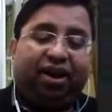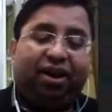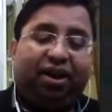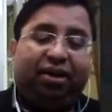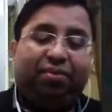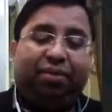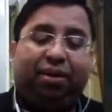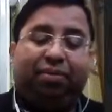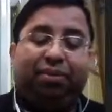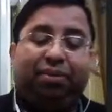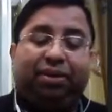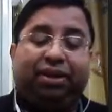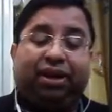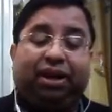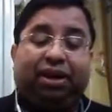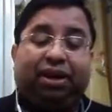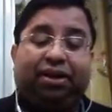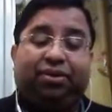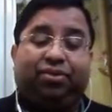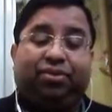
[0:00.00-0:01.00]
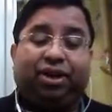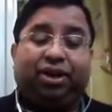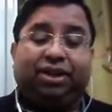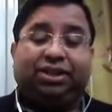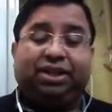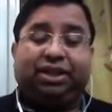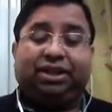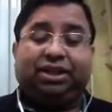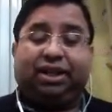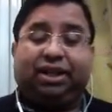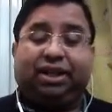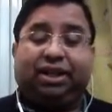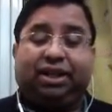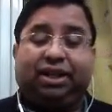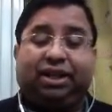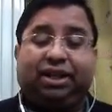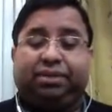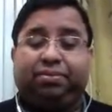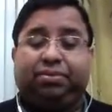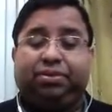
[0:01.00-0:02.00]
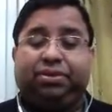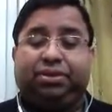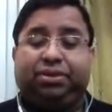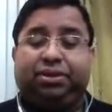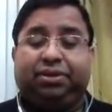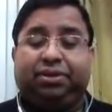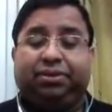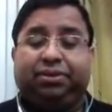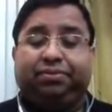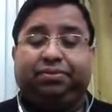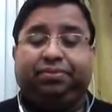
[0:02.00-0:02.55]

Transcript: Or maybe what I said that suppose